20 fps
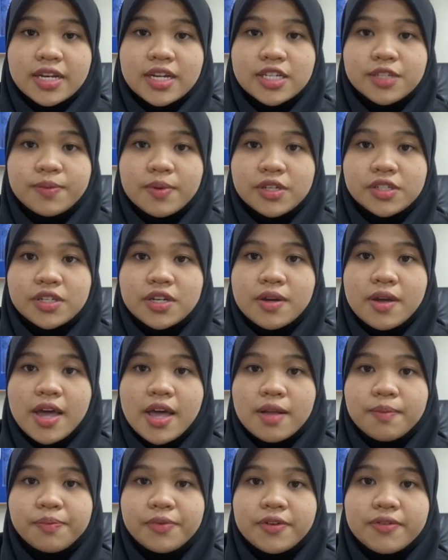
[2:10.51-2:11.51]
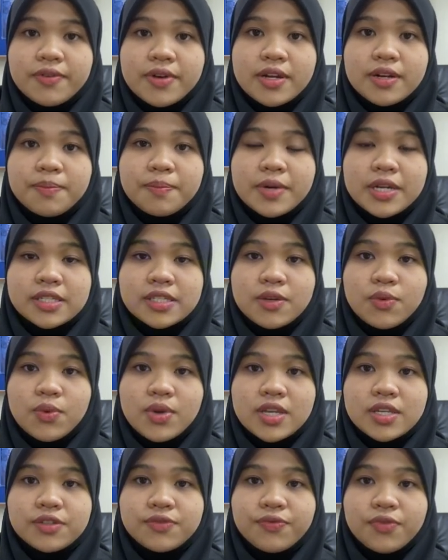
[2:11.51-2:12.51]
These measures help prevent plastic
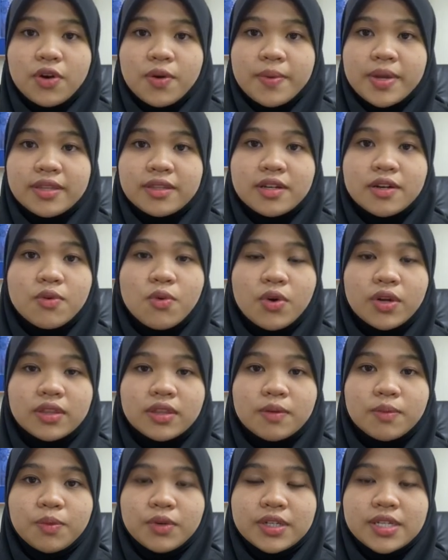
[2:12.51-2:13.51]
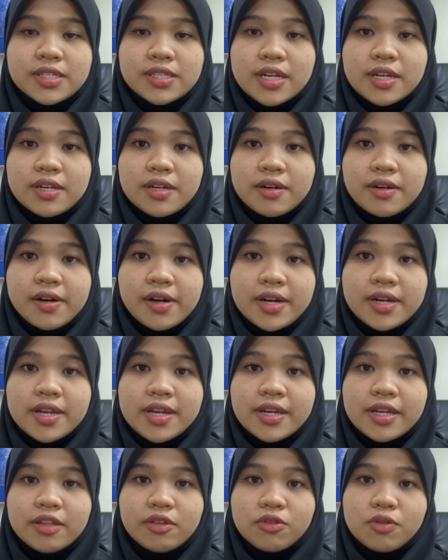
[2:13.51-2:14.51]
waste from entering water bodies and
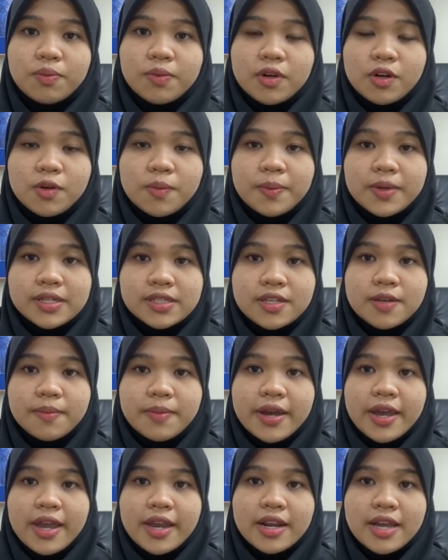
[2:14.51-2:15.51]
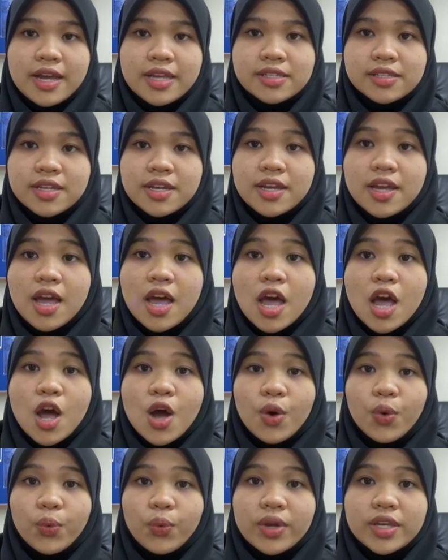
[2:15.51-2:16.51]
degrading into microplastic by enhancing
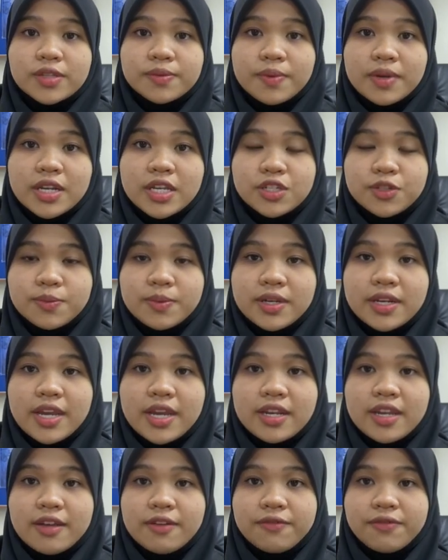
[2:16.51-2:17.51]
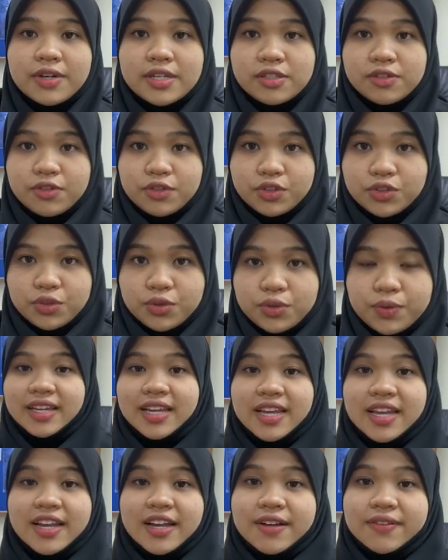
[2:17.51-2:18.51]
waste management and infrastructure.
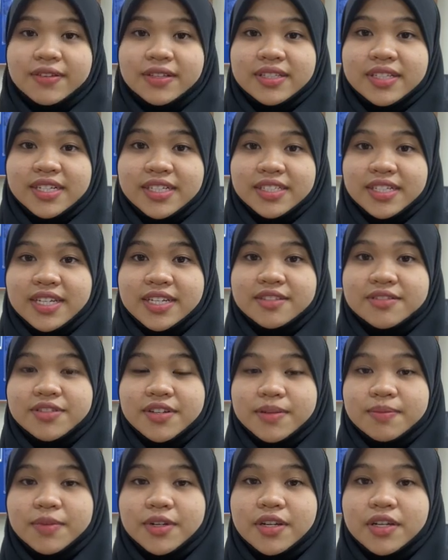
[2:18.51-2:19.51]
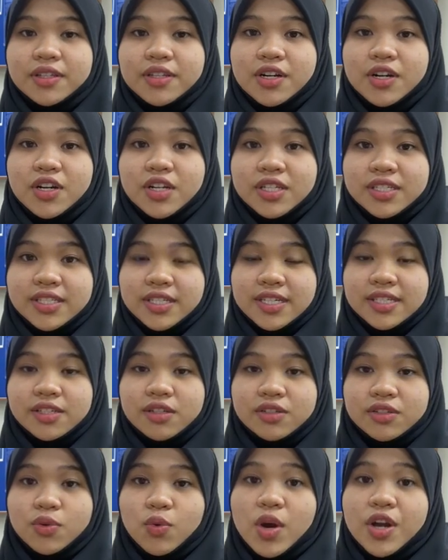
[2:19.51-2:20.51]
Filtration and treatment technology is
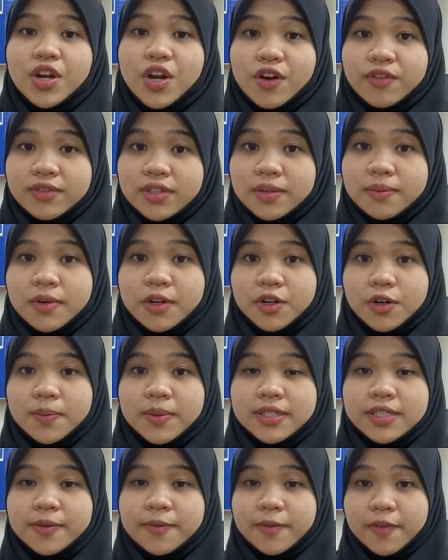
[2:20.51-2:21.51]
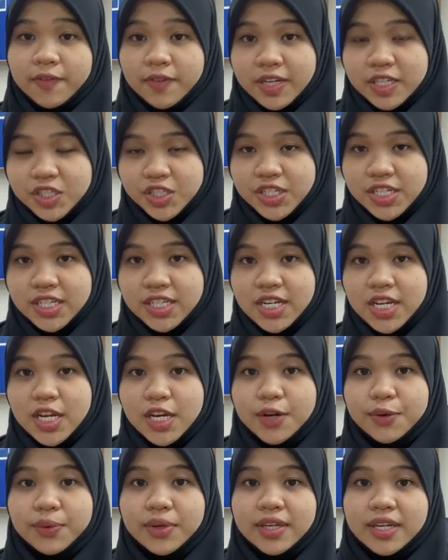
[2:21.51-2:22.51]
also one of the microplastic prevention.
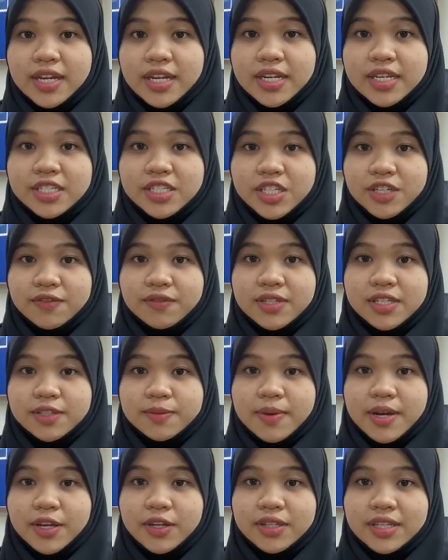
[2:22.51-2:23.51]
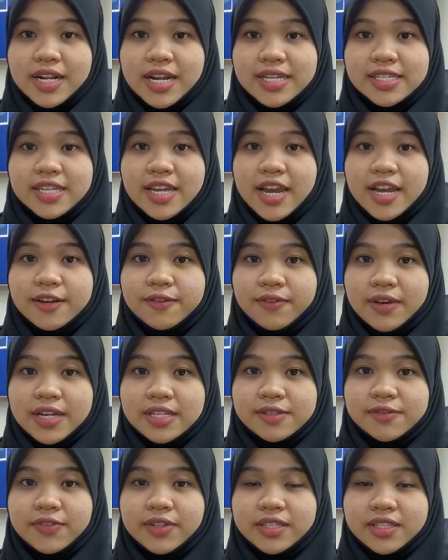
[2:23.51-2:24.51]
We can achieve this by utilizing
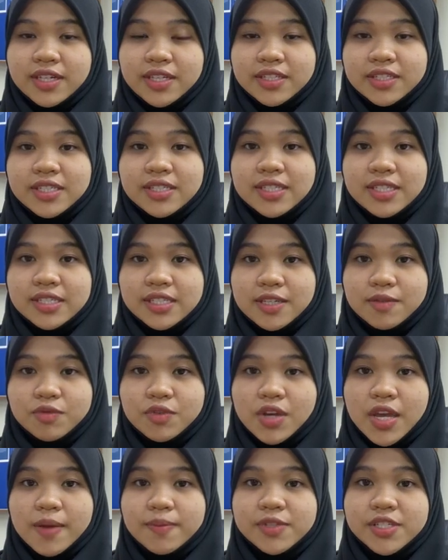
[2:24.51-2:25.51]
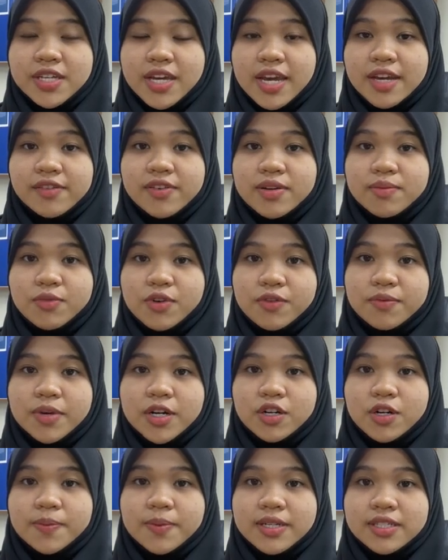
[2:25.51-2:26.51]
advanced filtration systems to capture and remove
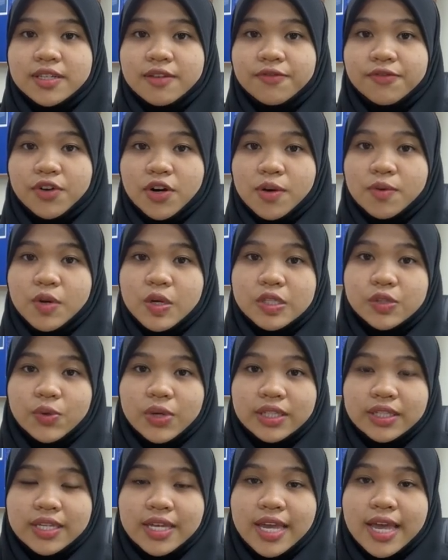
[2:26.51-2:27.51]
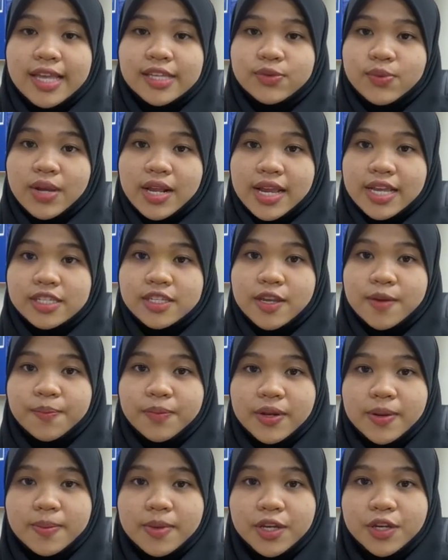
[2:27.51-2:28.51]
microplastic from wastewater, as well as
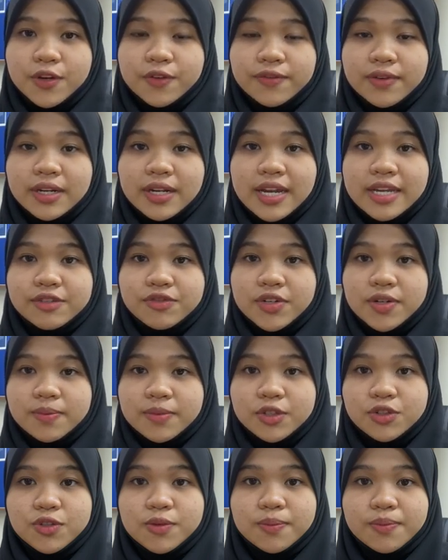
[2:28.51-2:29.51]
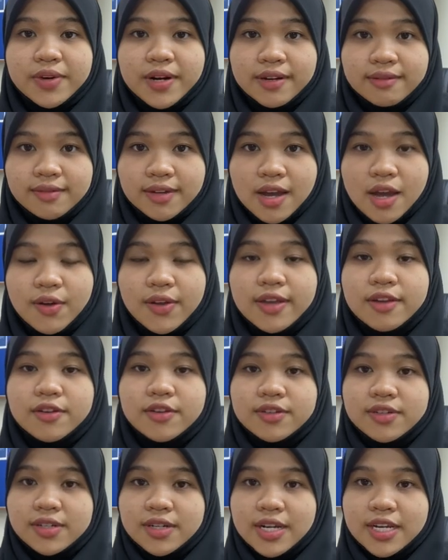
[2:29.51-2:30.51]
implement UV light treatment to break down and
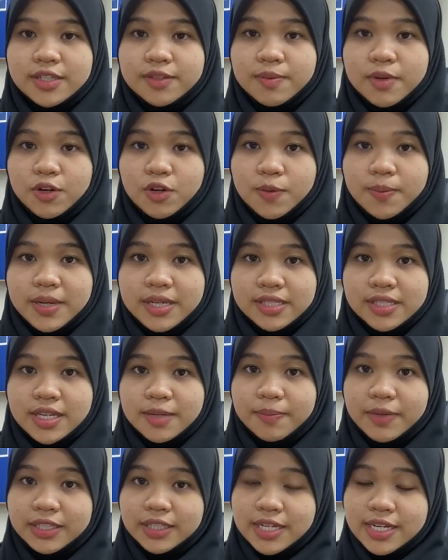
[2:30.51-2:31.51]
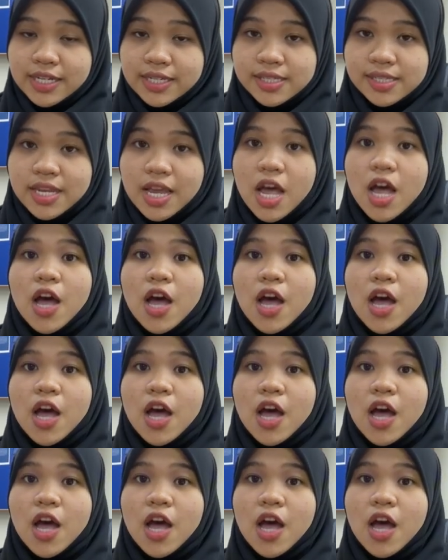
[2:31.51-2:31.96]
neutralize microplastic particles.